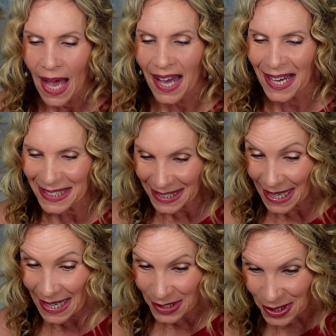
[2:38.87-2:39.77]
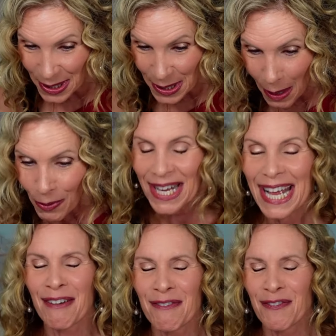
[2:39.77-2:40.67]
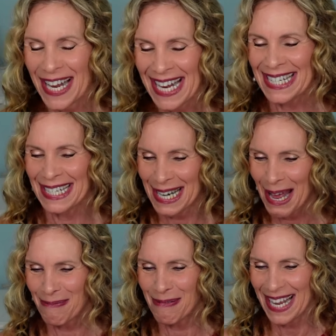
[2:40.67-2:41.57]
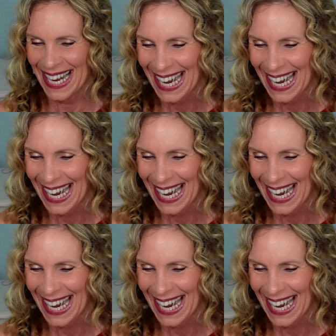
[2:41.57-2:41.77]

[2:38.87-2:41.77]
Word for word: uh, yes, double caffeine, Debbie.